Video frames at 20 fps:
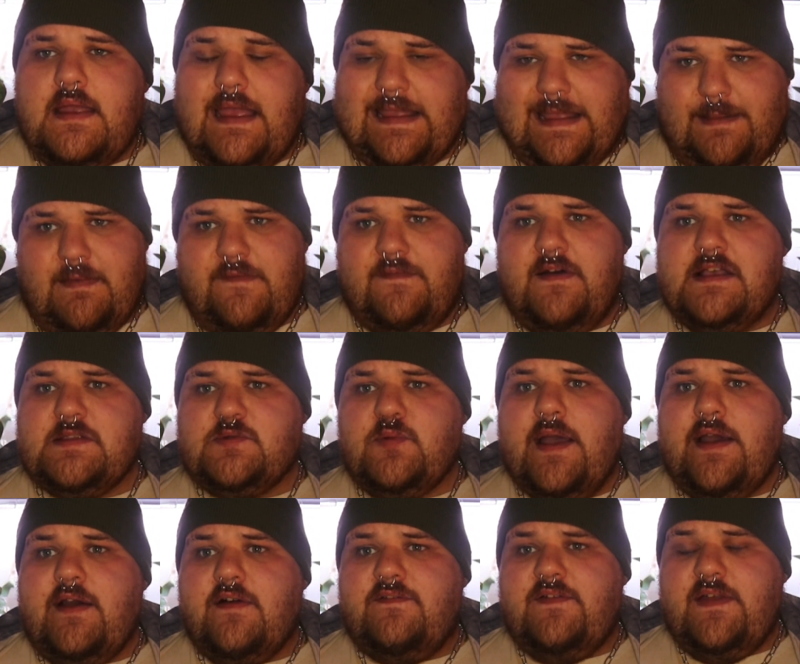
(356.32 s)
I get my first
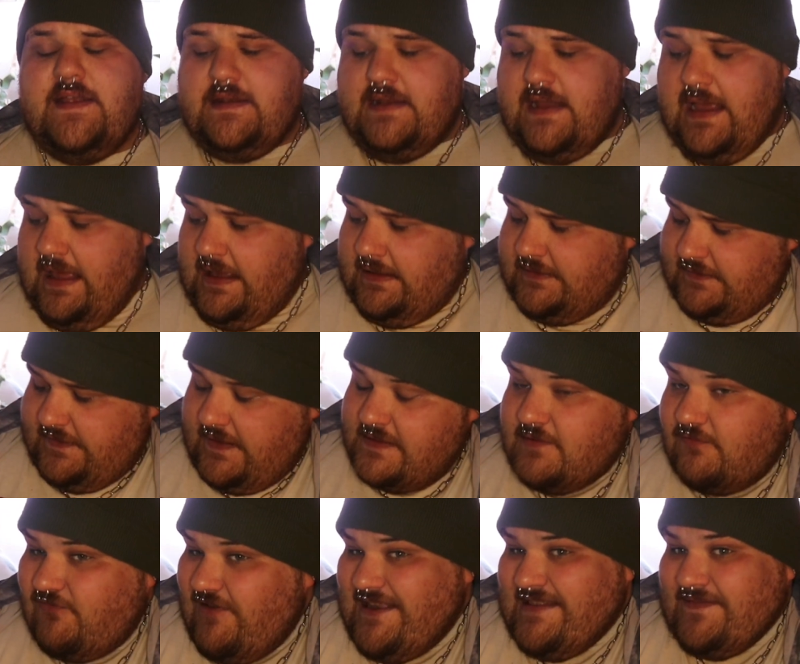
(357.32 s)
whale fin, and
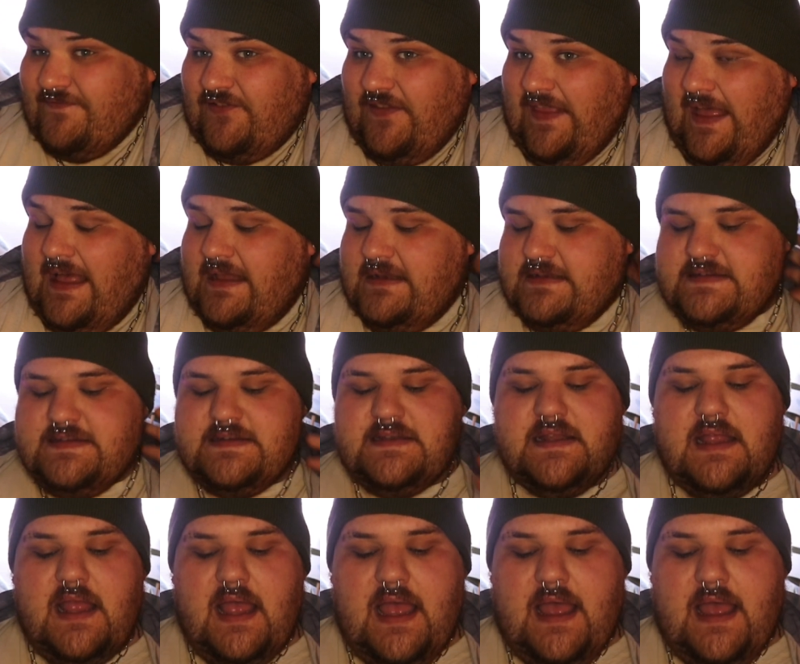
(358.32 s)
there's a reason for that.